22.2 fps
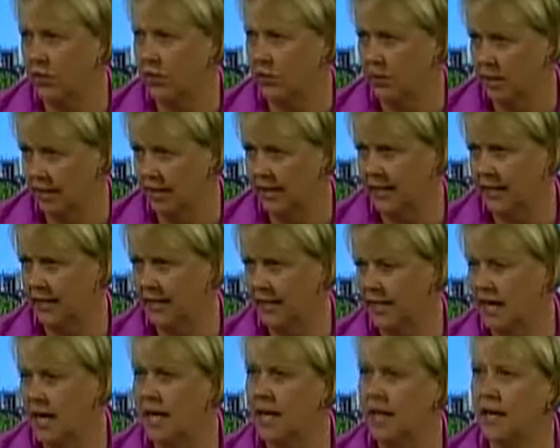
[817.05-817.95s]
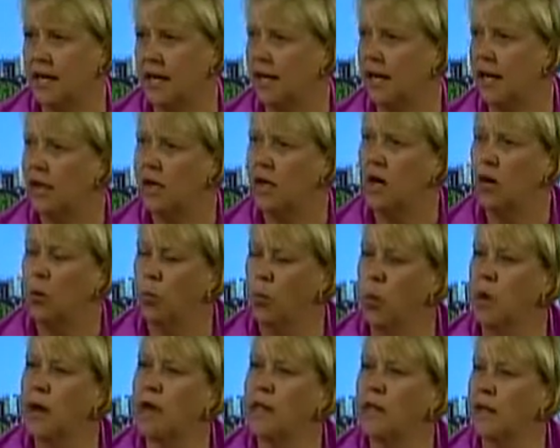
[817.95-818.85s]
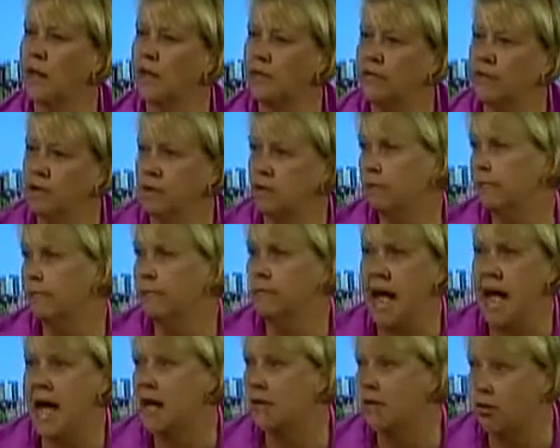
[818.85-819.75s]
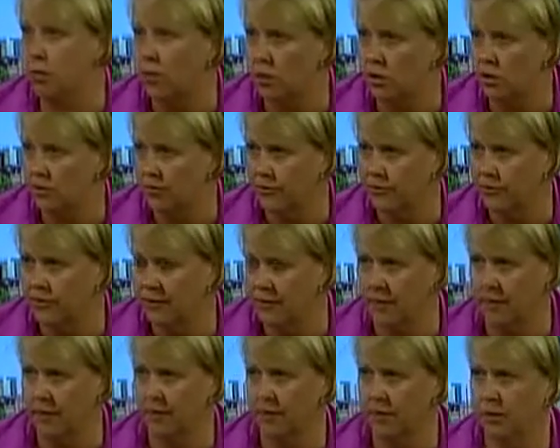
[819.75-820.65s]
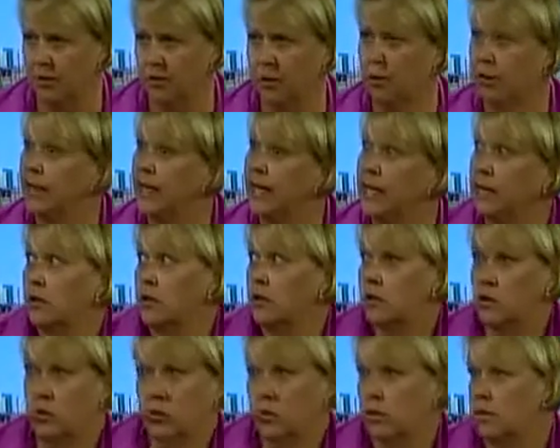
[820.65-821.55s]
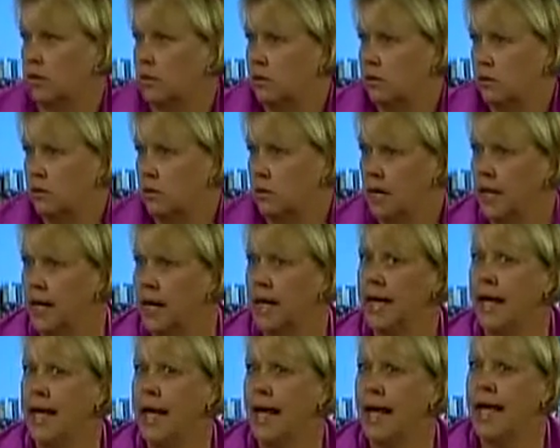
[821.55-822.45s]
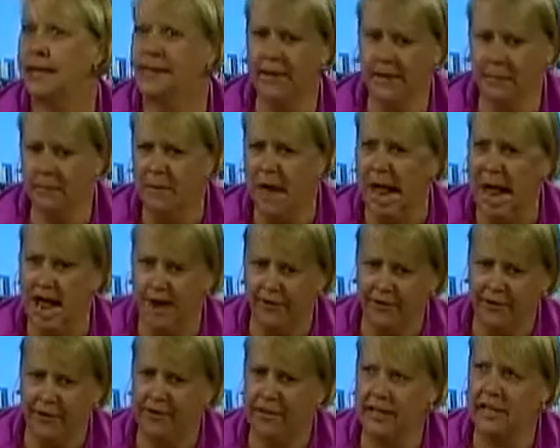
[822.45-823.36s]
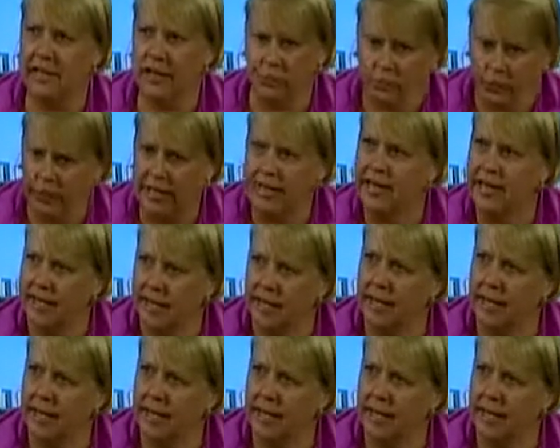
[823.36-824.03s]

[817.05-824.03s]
kids taking one level math course, for example, or English course, and then half of it is reading,